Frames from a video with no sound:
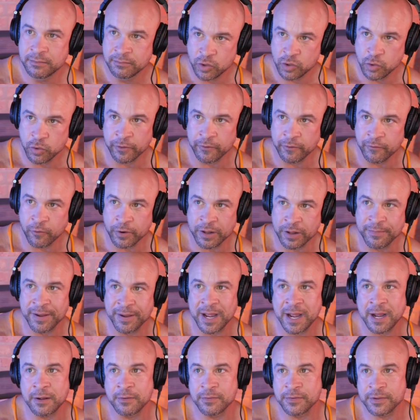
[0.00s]
240
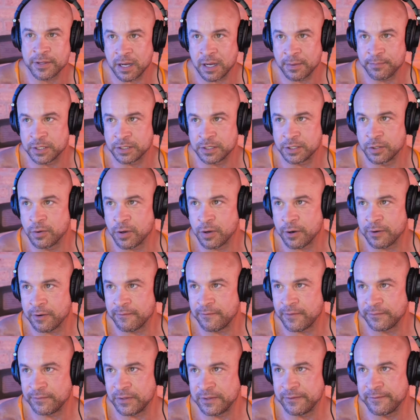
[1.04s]
pounds up to
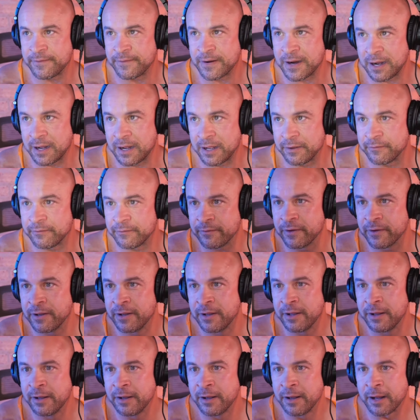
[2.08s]
255.
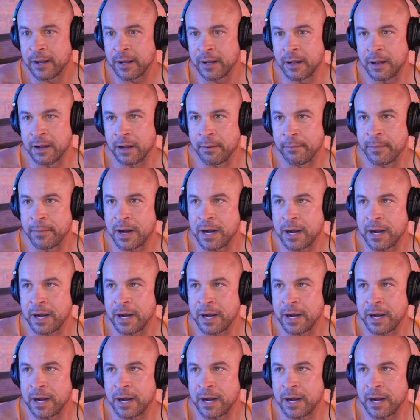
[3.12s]
I